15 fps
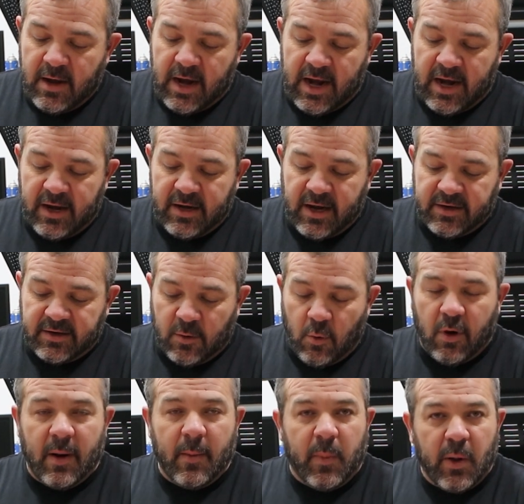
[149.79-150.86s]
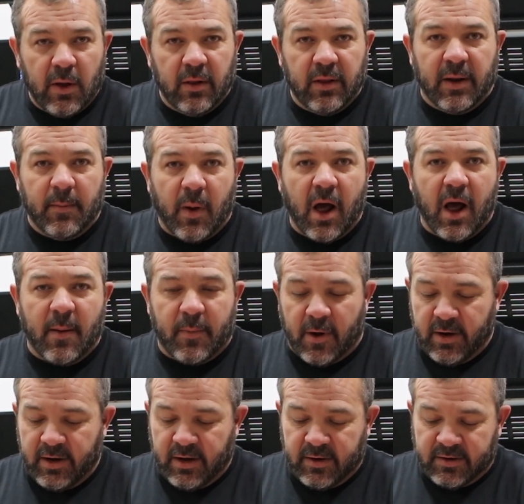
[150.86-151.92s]
and it doesn't want to pull and pop
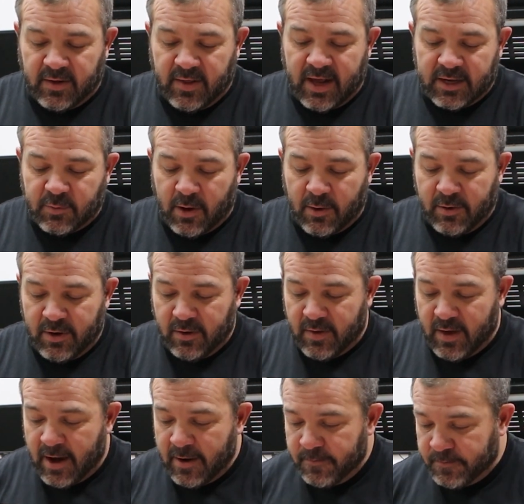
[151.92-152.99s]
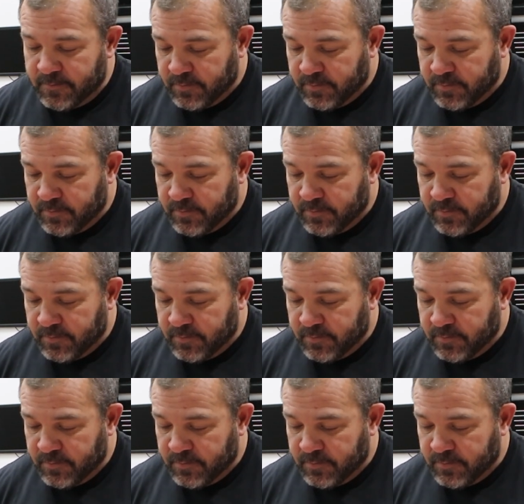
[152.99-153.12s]
on you. So that's why we do that.